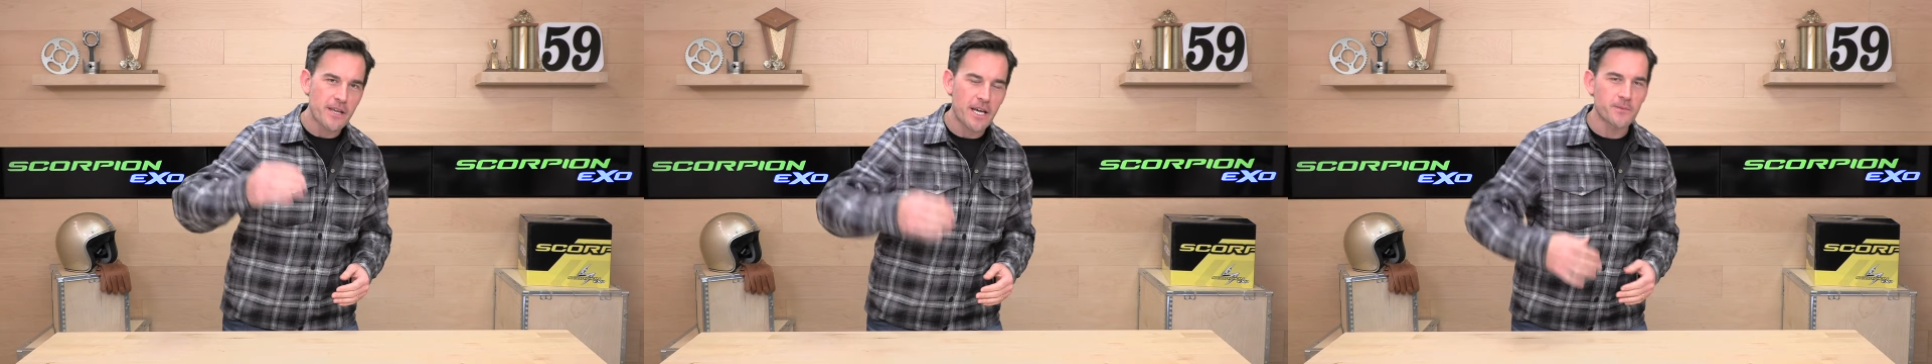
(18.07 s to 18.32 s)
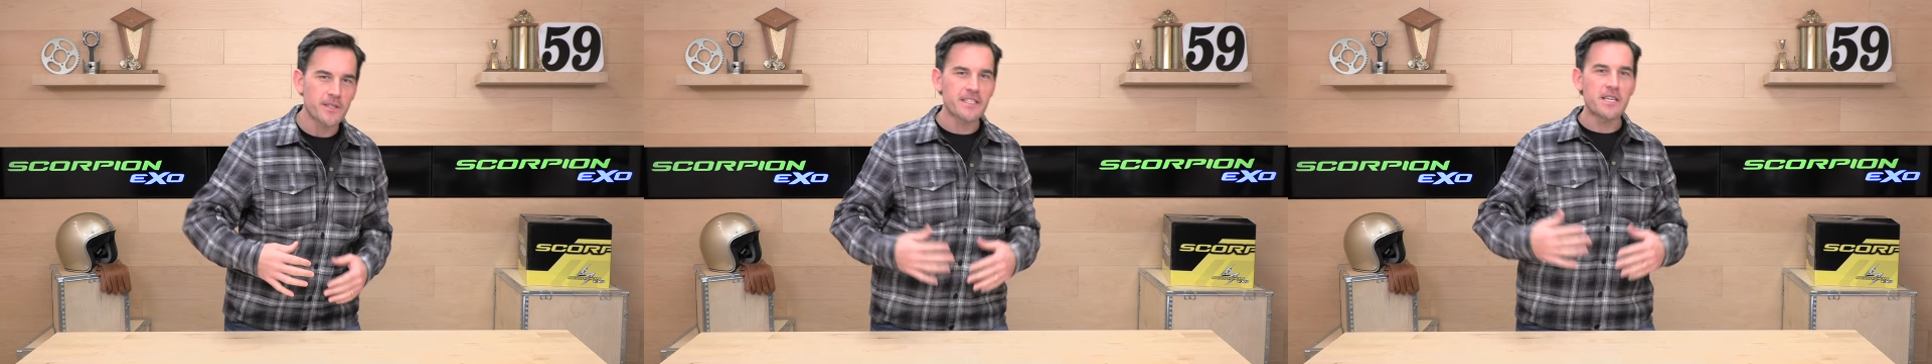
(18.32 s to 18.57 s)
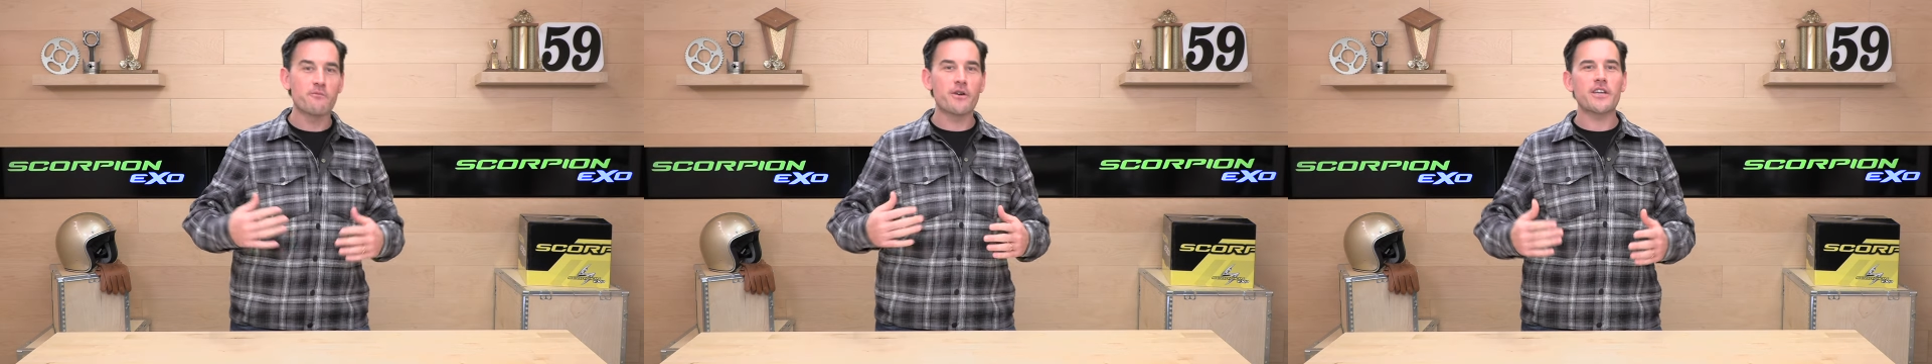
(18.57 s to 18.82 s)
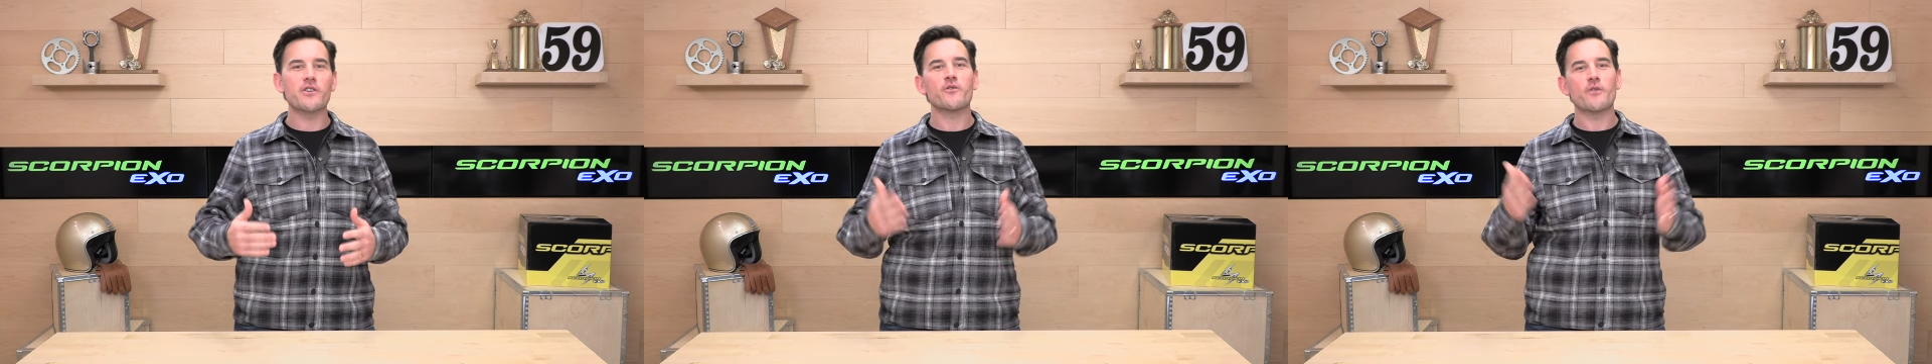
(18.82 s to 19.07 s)
That helps us keep
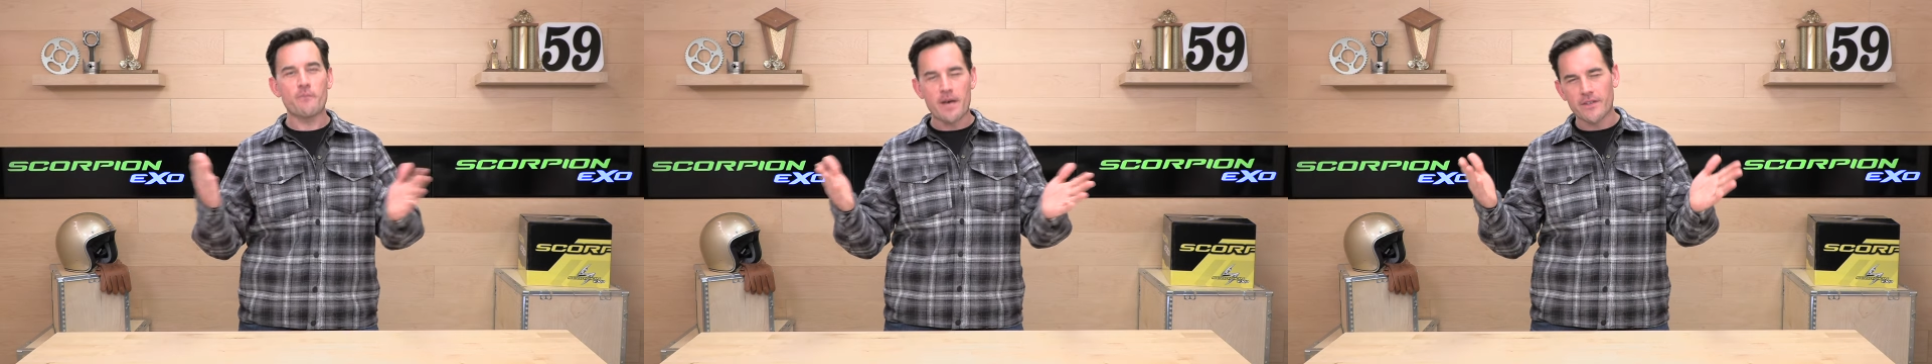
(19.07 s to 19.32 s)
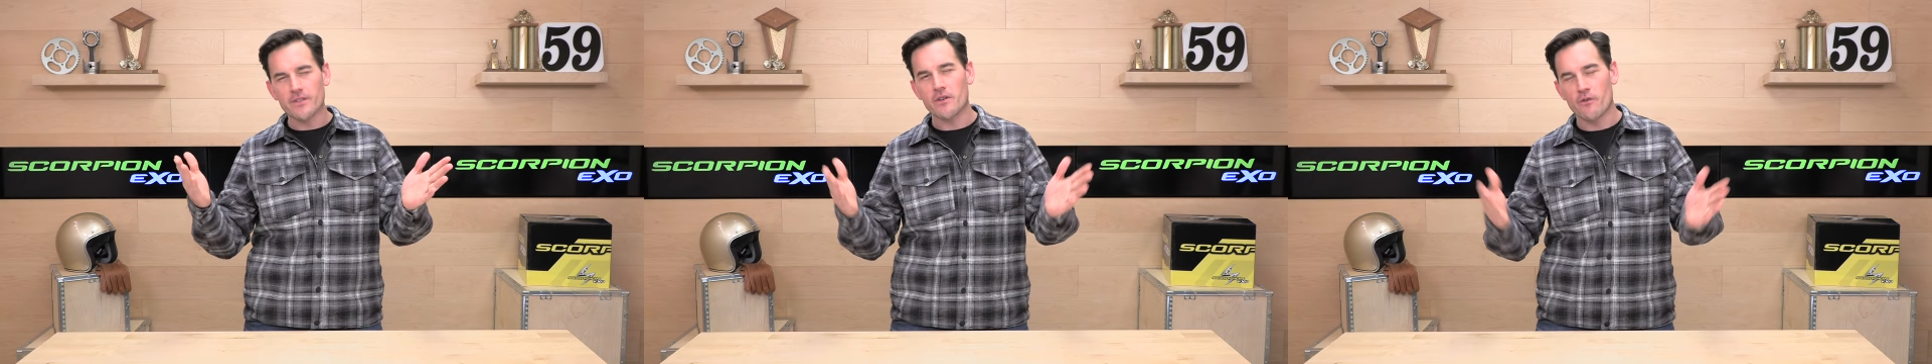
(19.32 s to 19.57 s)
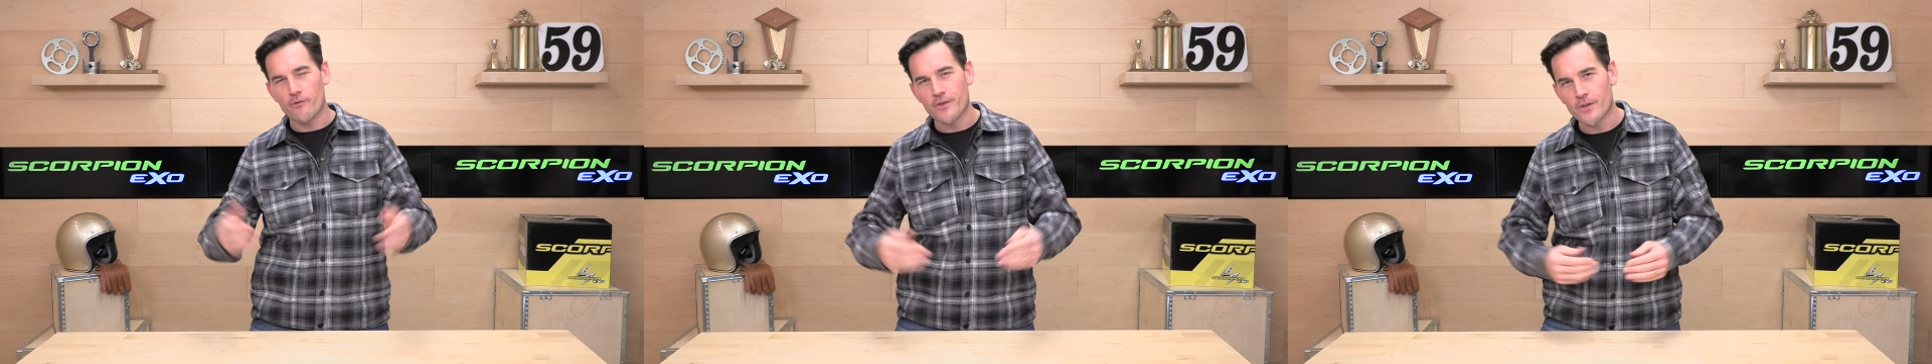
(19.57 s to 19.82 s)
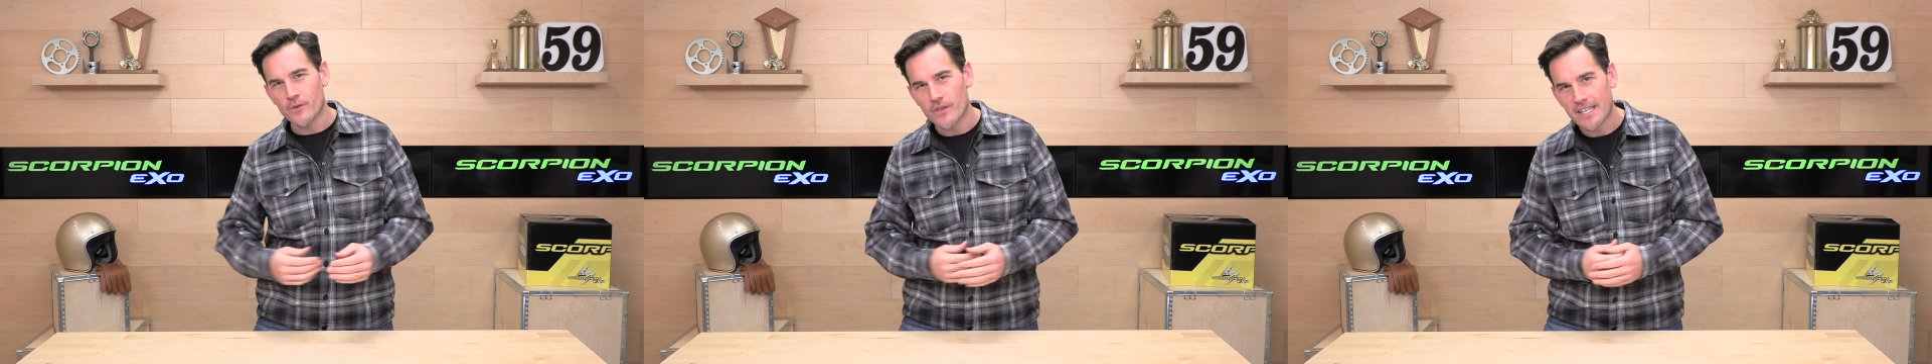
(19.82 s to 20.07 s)
bringing you the best gear
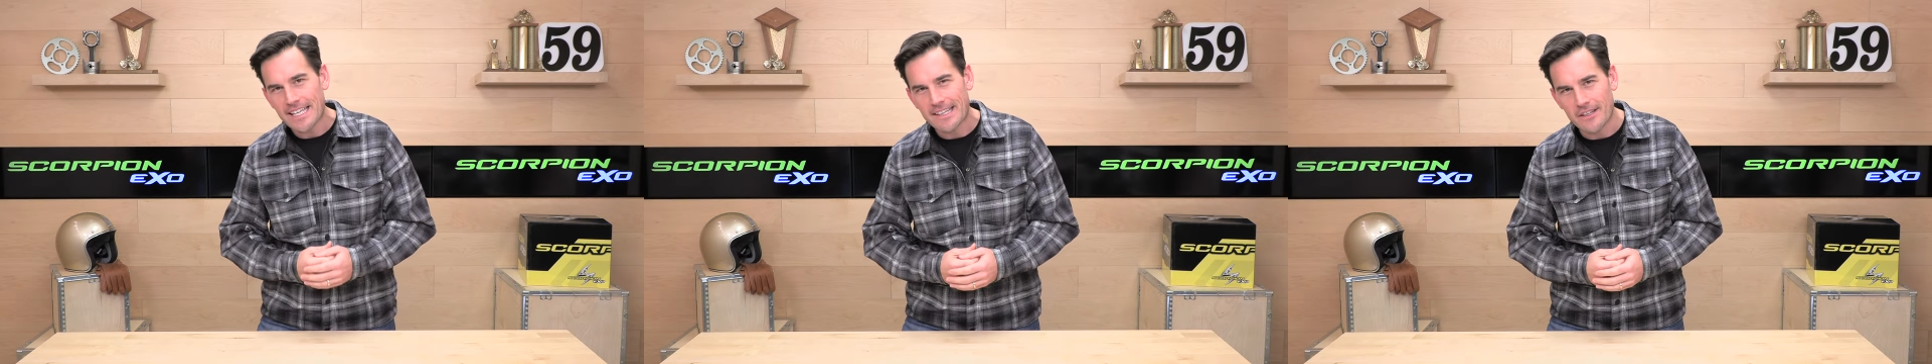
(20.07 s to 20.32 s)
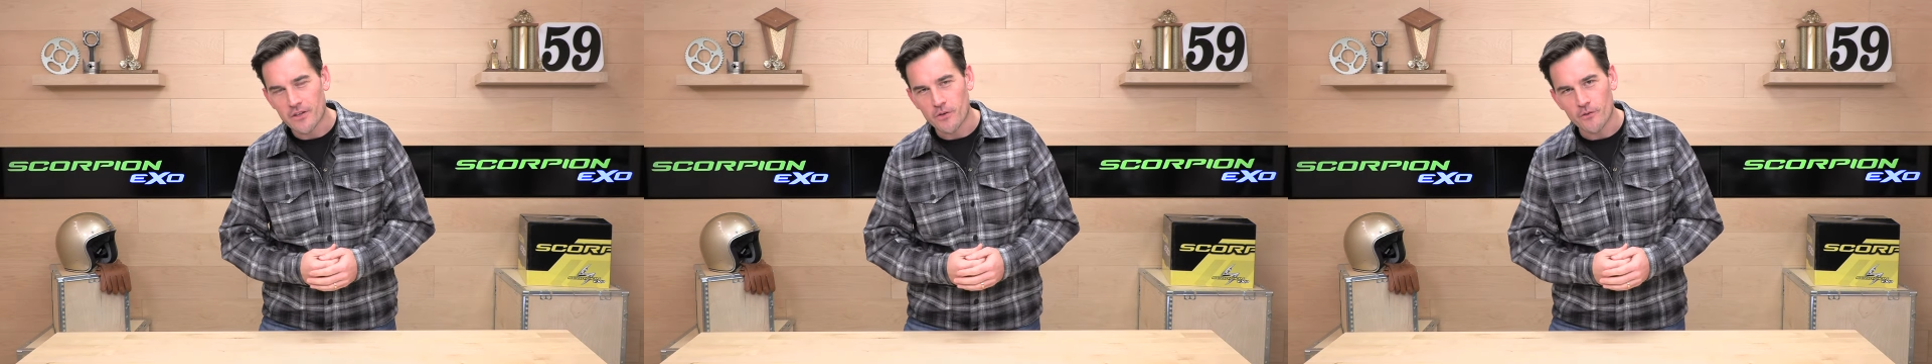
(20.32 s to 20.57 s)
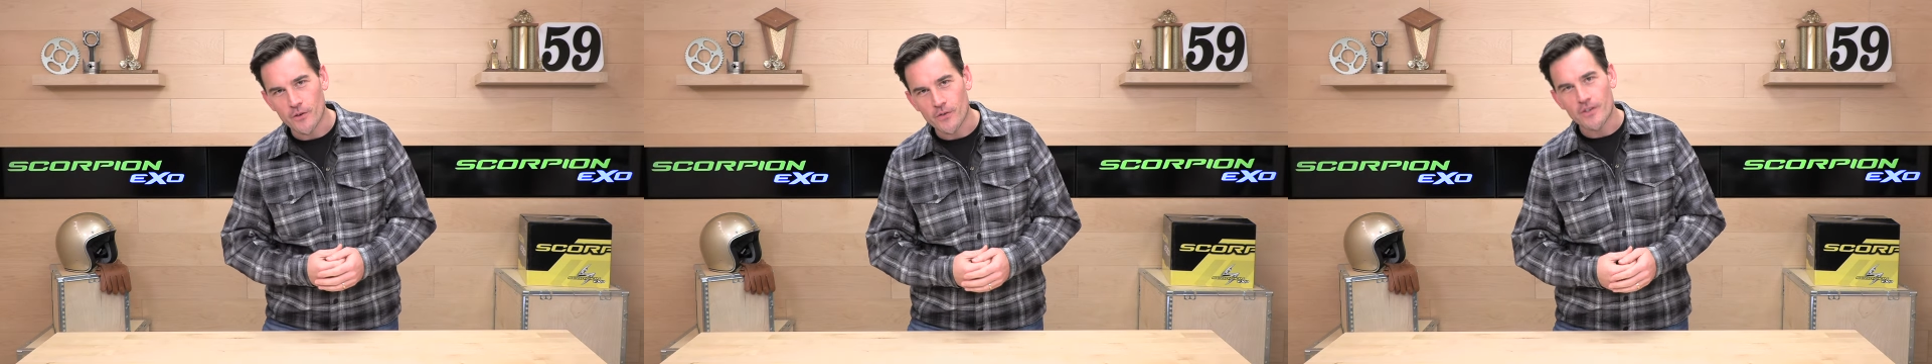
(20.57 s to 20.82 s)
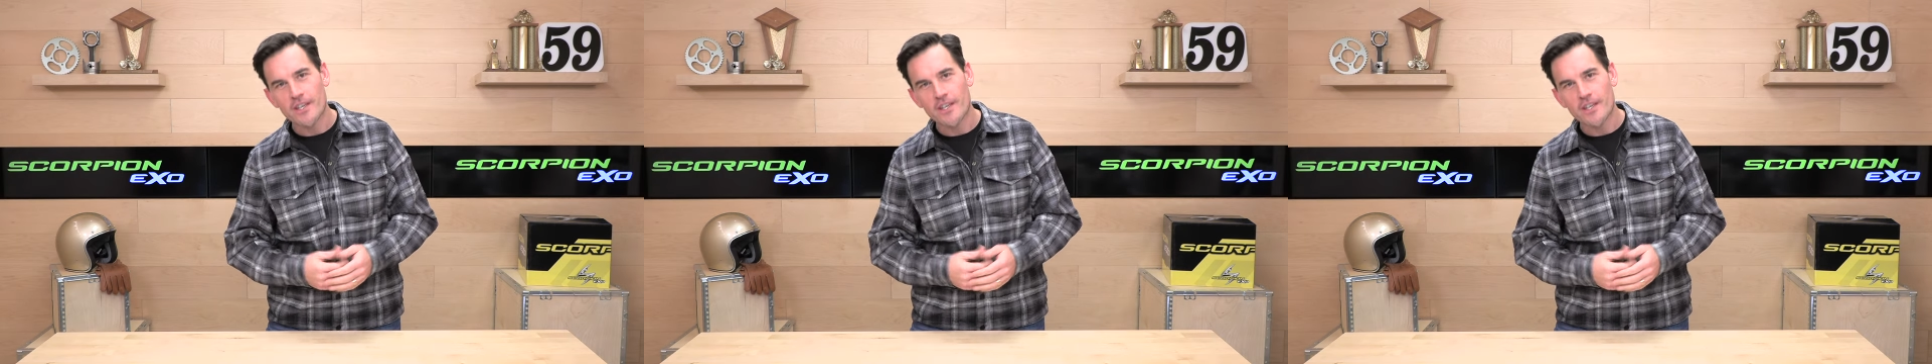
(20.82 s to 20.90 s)
reviews in the universe.